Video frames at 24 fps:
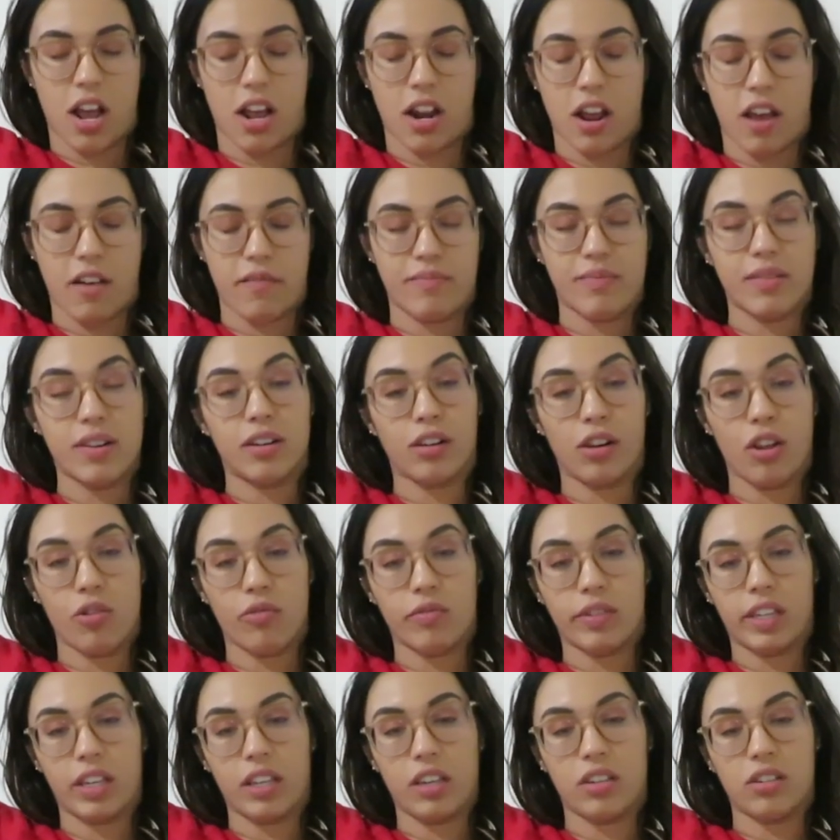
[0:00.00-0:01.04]
And I've been
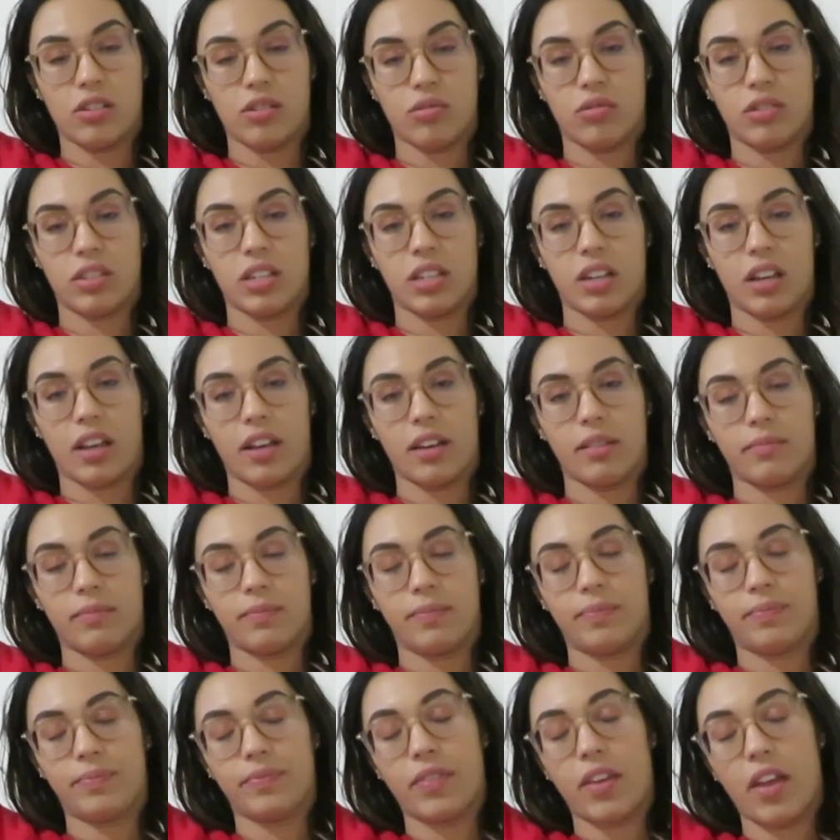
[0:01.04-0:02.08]
low-key using it
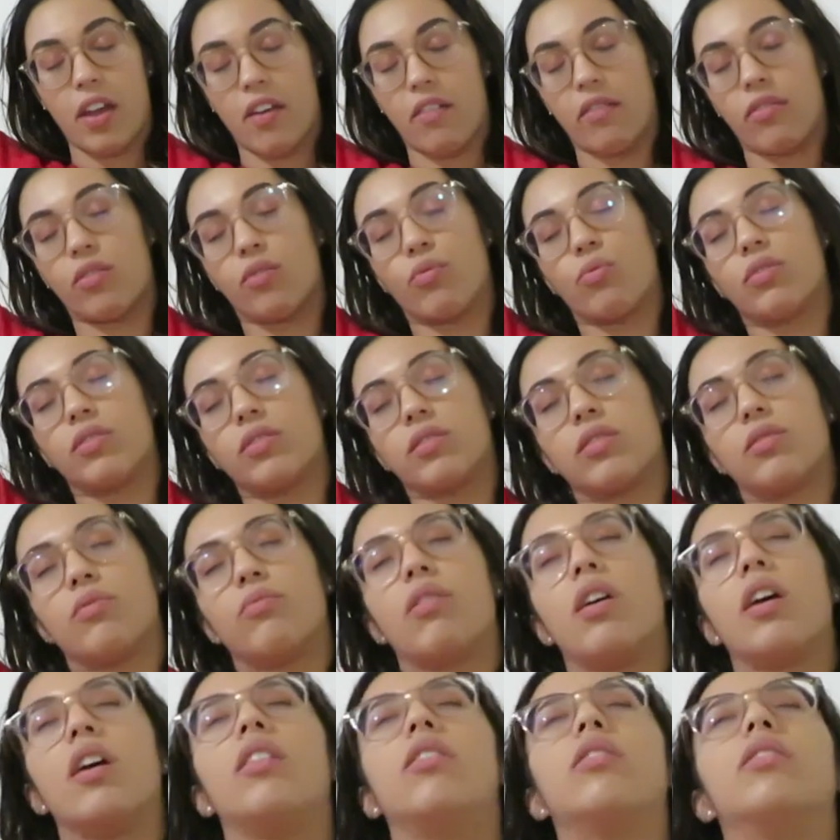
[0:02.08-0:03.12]
every once in
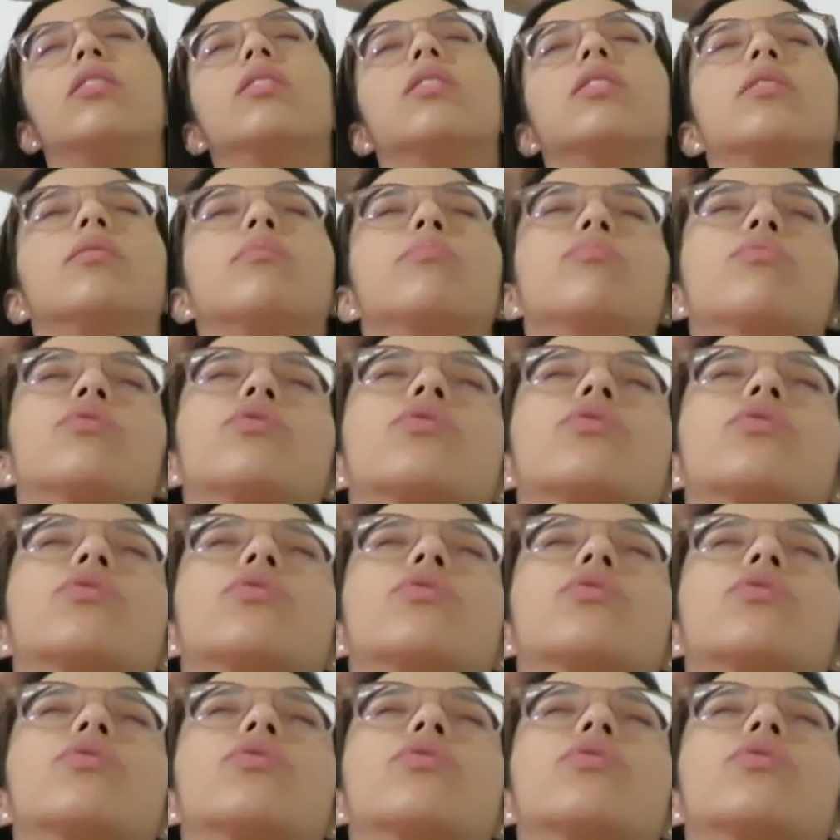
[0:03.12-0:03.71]
a while. And I'm